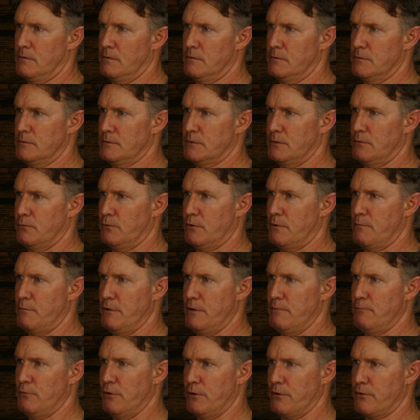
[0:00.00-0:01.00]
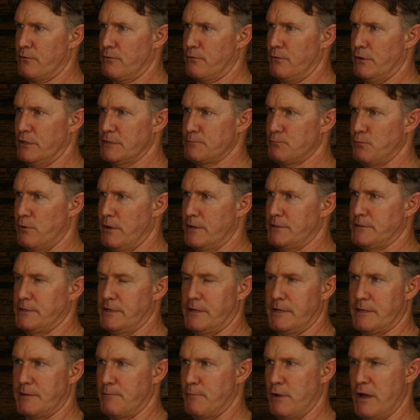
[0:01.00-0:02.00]
So what I mean by cross bracing,
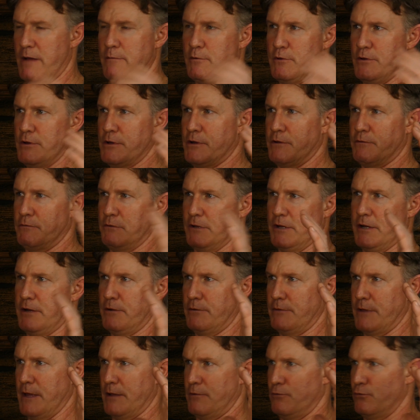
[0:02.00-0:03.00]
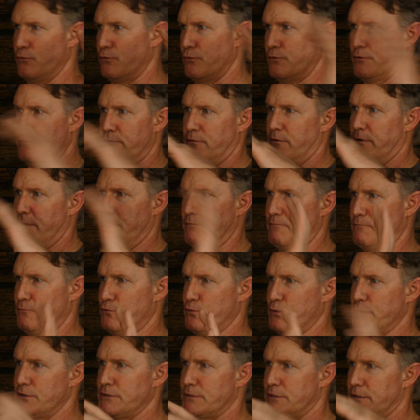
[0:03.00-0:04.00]
at the moment you could lean on that door and
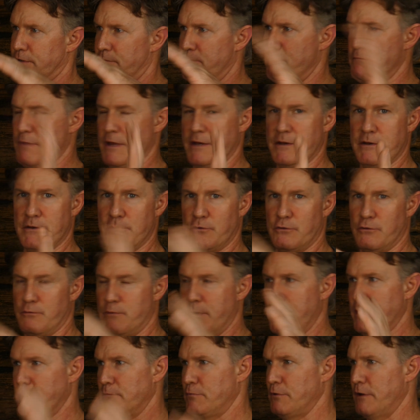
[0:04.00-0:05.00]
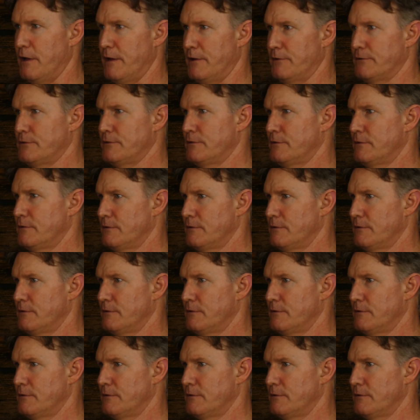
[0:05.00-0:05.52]
twist it and bend it all around the place.